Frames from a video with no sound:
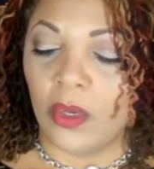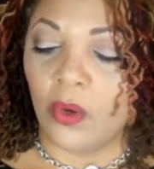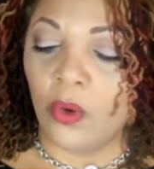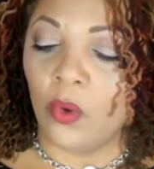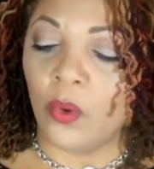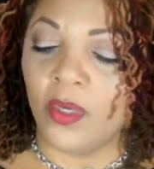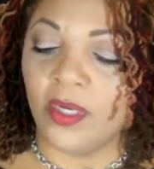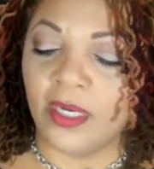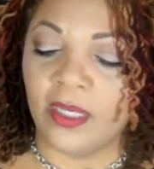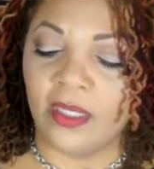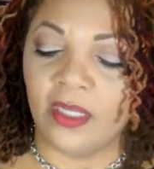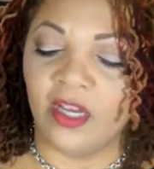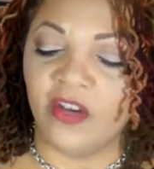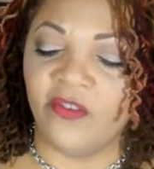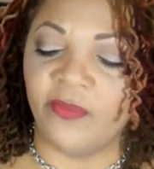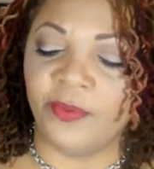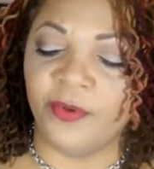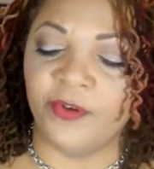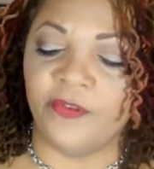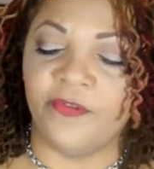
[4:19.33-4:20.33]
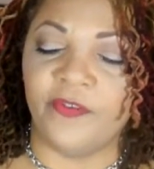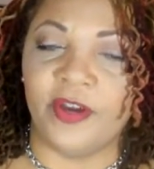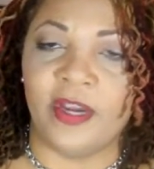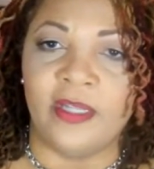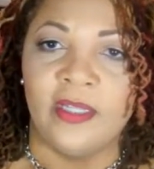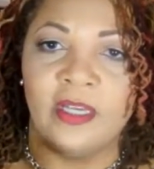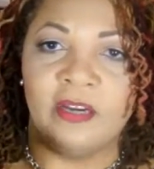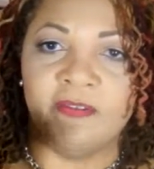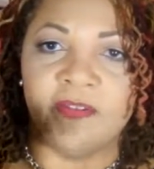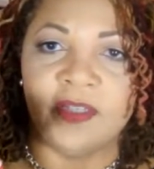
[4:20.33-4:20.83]
Oh, and I
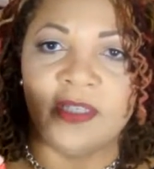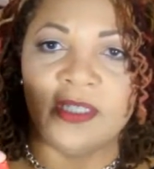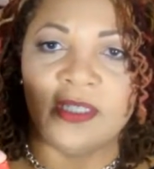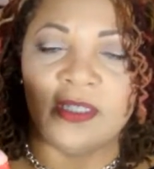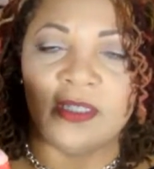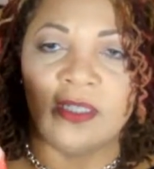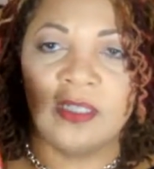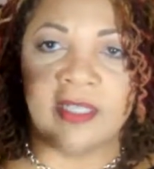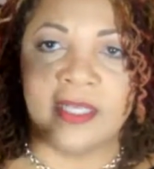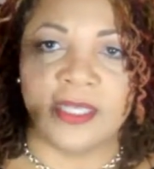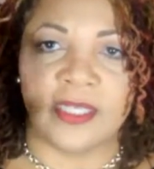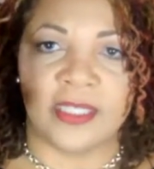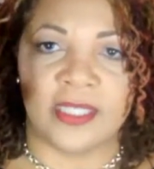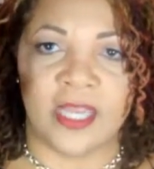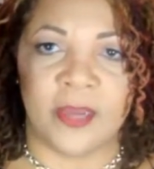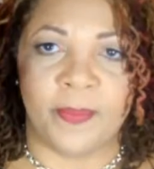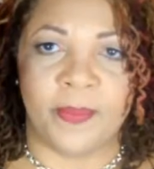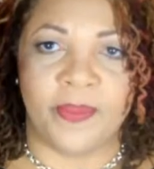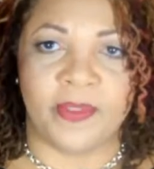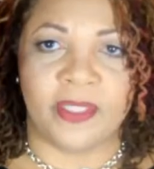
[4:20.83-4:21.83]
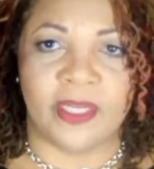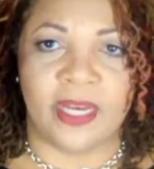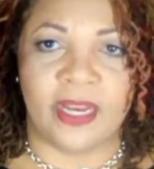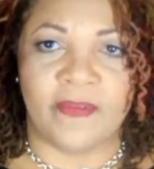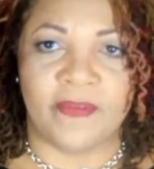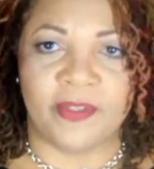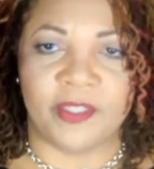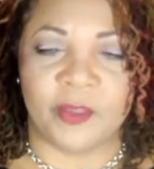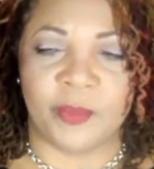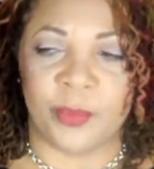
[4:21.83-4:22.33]
love these deluxe samples that
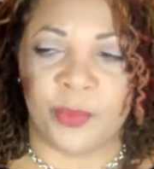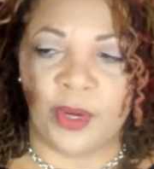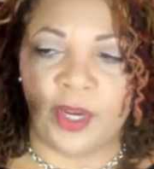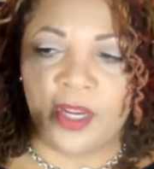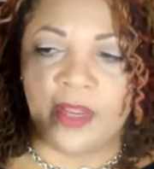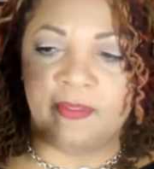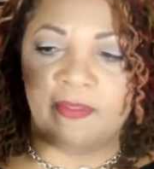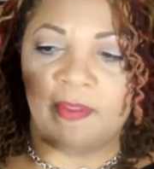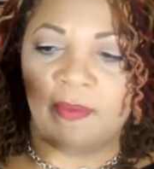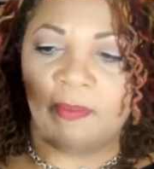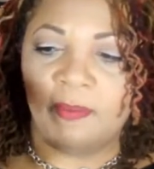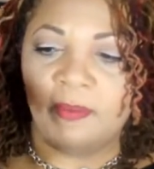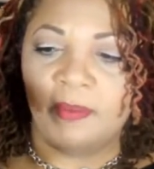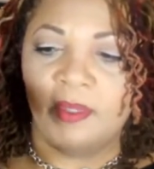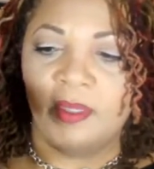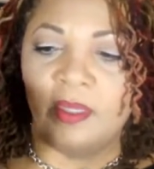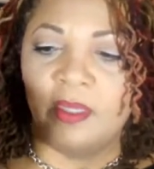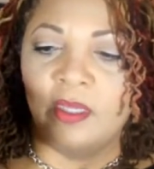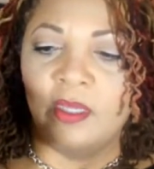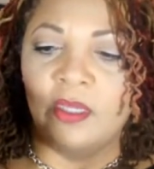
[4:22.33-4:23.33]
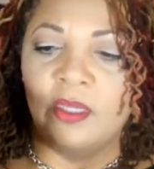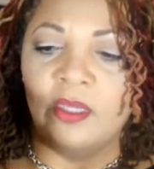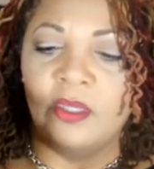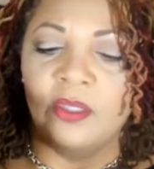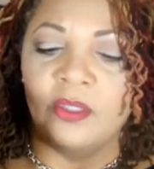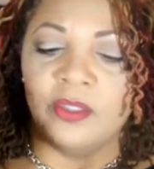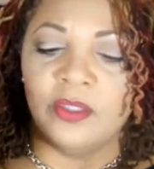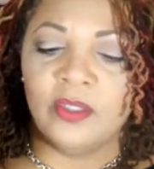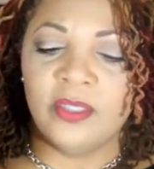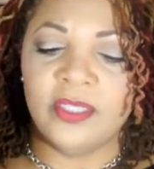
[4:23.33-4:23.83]
have the spray on them.
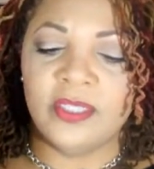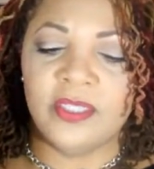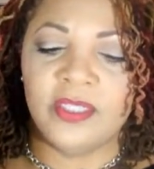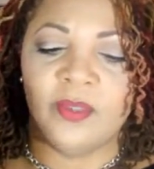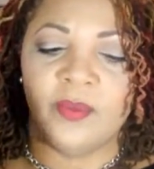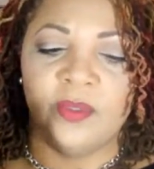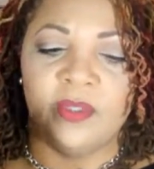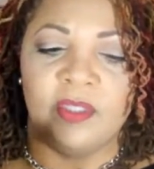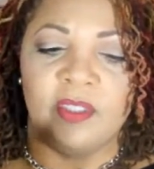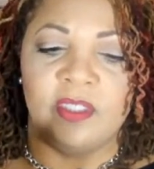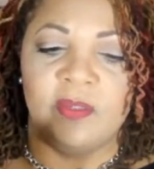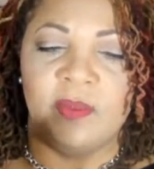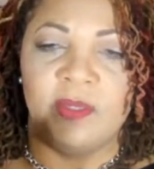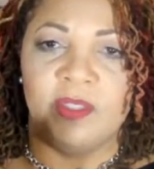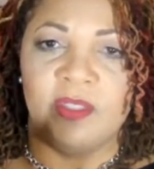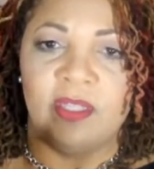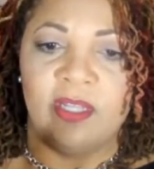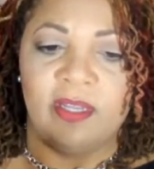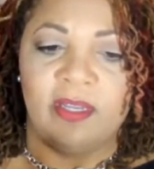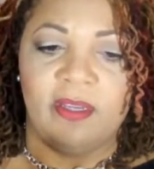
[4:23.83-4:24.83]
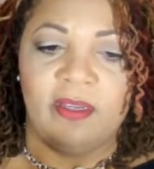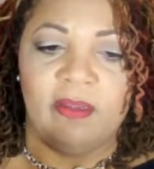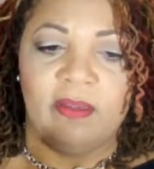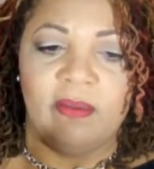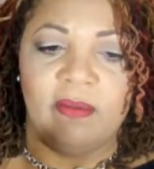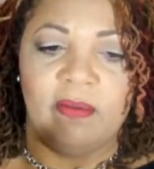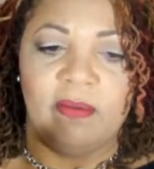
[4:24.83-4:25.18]
So let's see what this smells like.